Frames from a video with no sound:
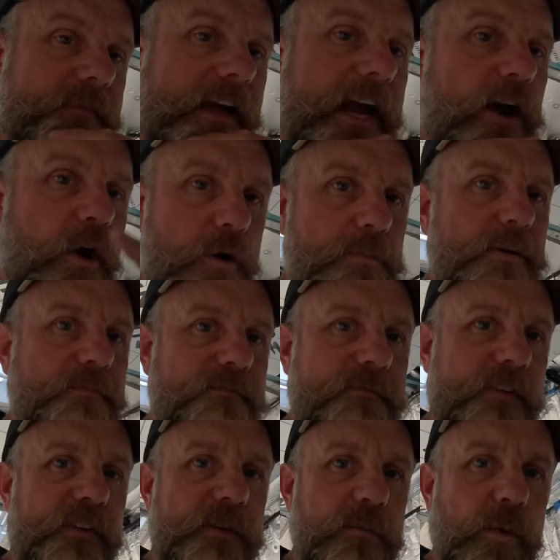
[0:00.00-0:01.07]
I hope.
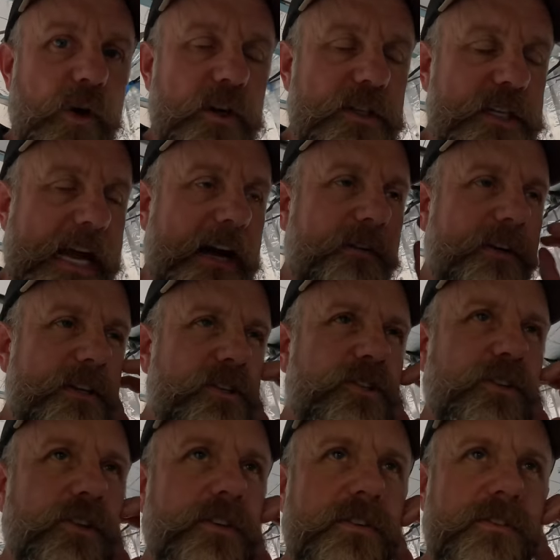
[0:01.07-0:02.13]
If it works out, it
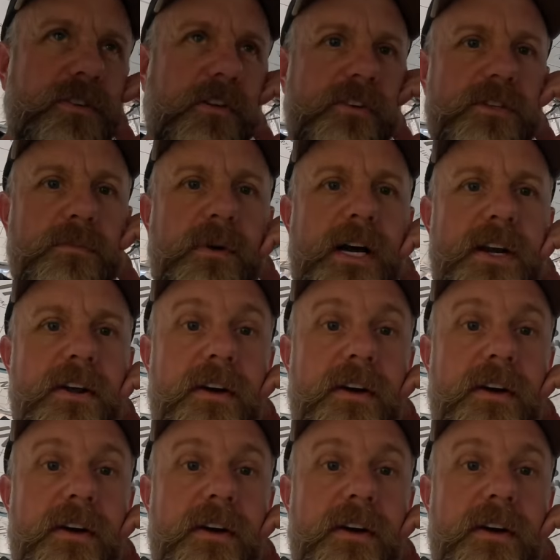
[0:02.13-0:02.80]
should. There's no reason why